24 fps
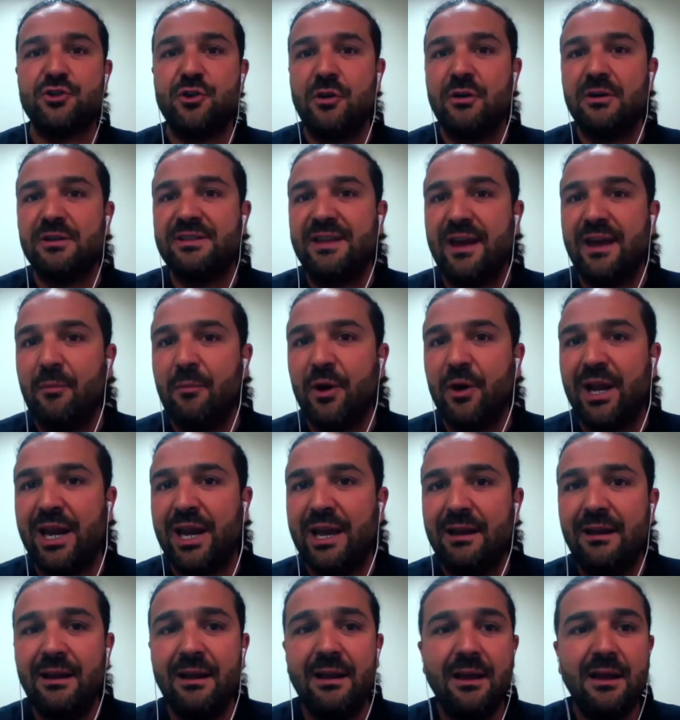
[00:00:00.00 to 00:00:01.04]
a strong
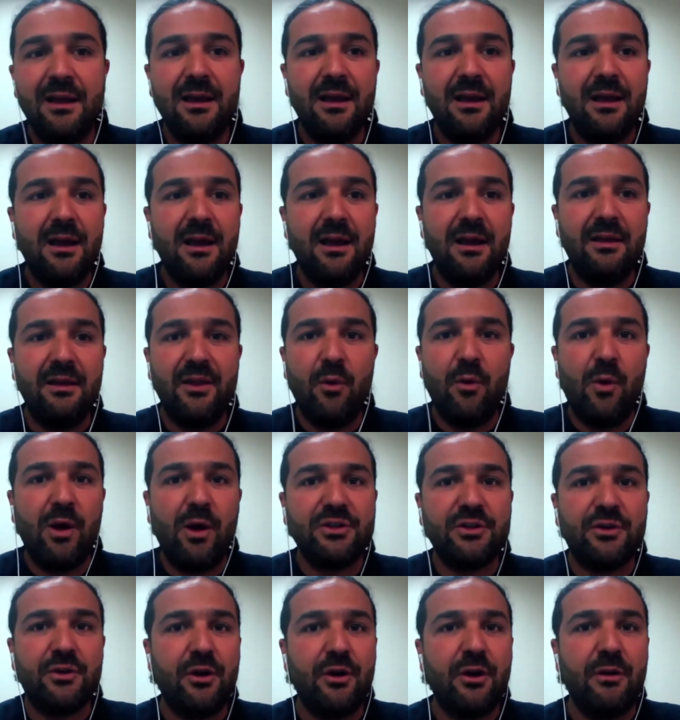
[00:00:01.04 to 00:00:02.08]
thermocline in the
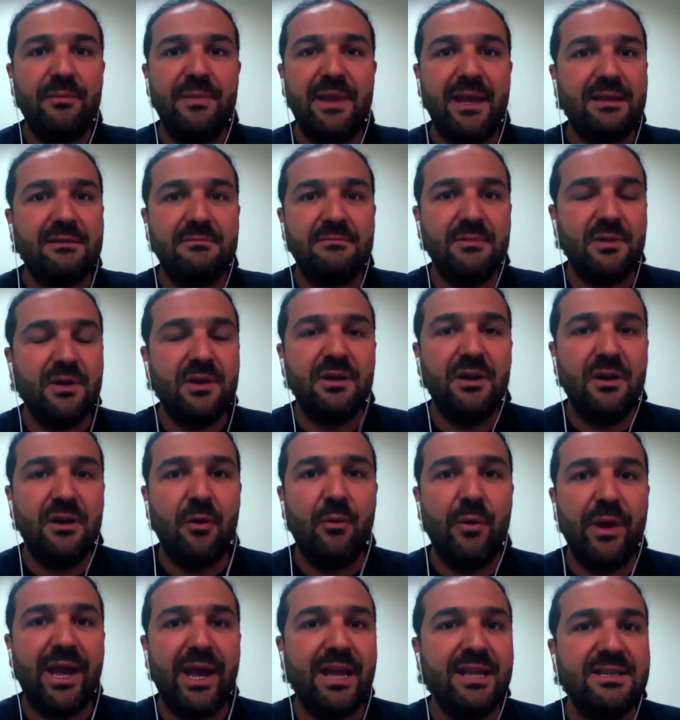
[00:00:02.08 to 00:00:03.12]
water column,
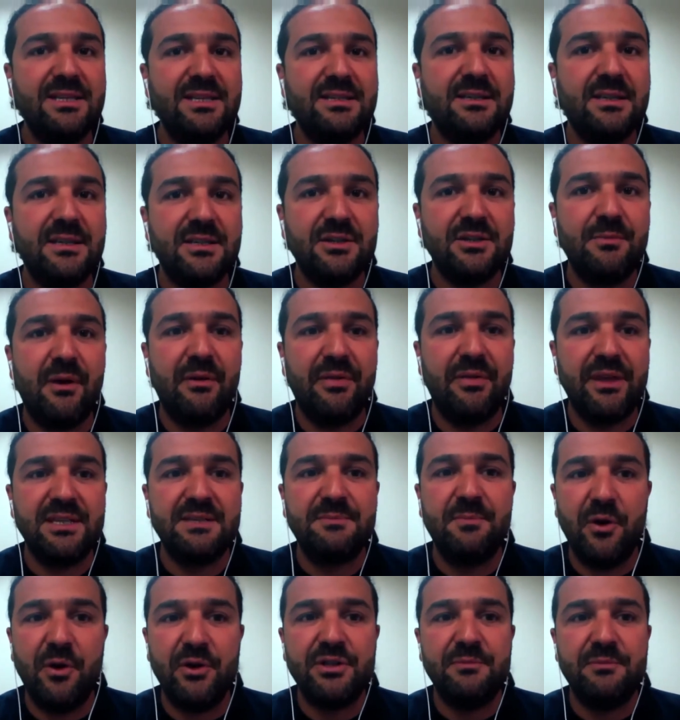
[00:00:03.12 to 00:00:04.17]
we can discuss about
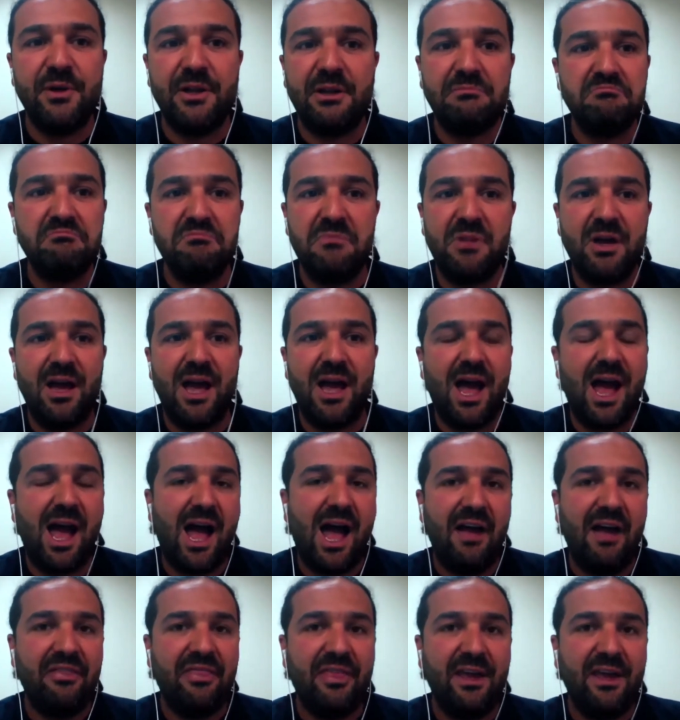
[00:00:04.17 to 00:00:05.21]
this point. But
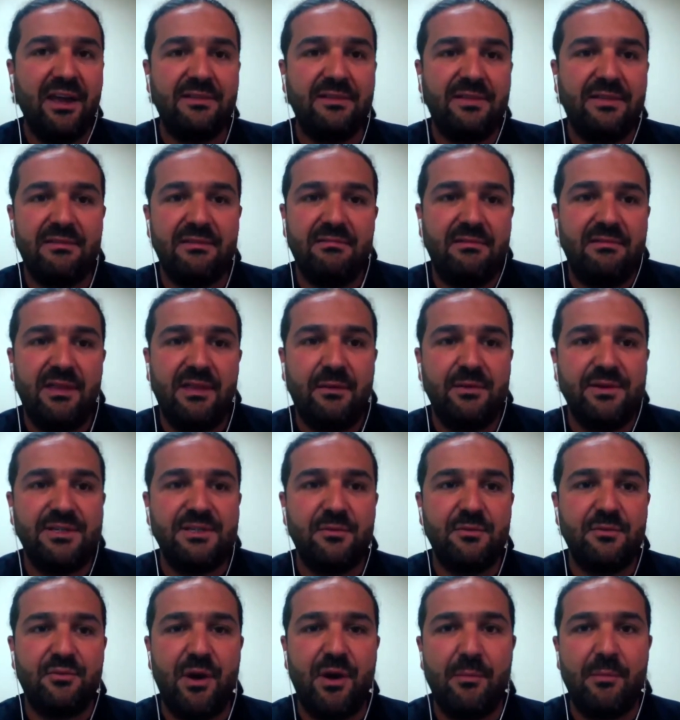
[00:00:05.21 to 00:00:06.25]
I think there
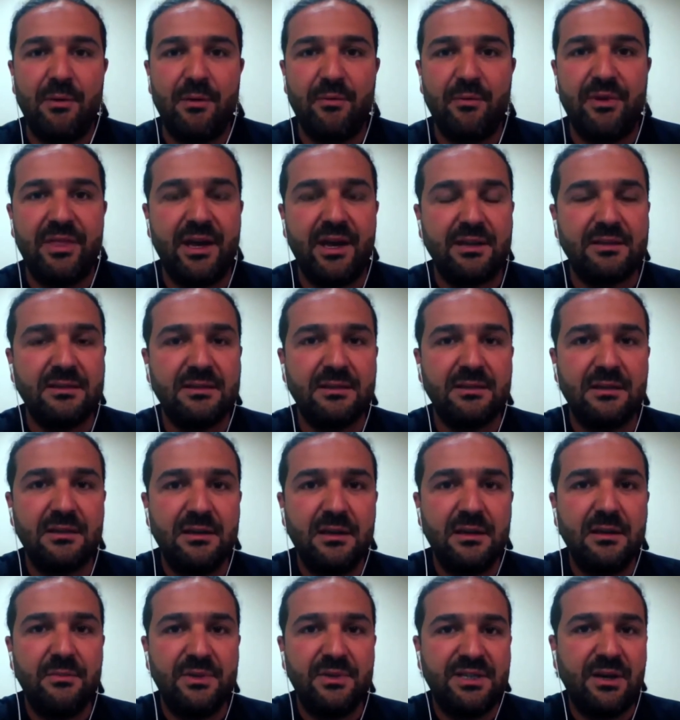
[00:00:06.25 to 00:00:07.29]
is no problem with that,
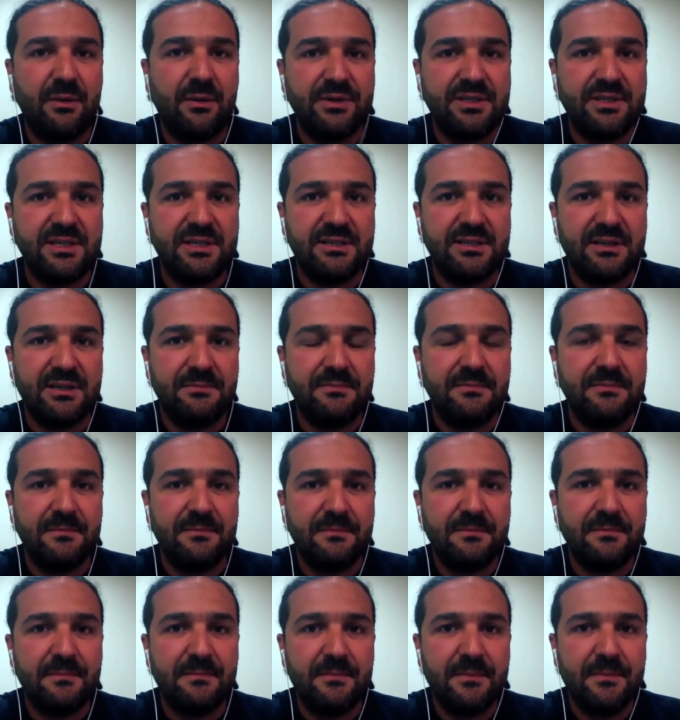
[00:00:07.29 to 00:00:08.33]
with our system.
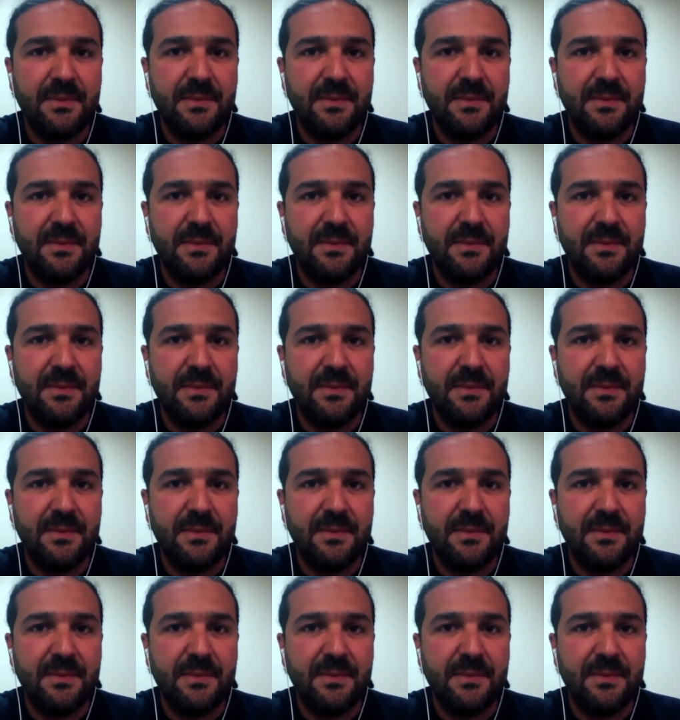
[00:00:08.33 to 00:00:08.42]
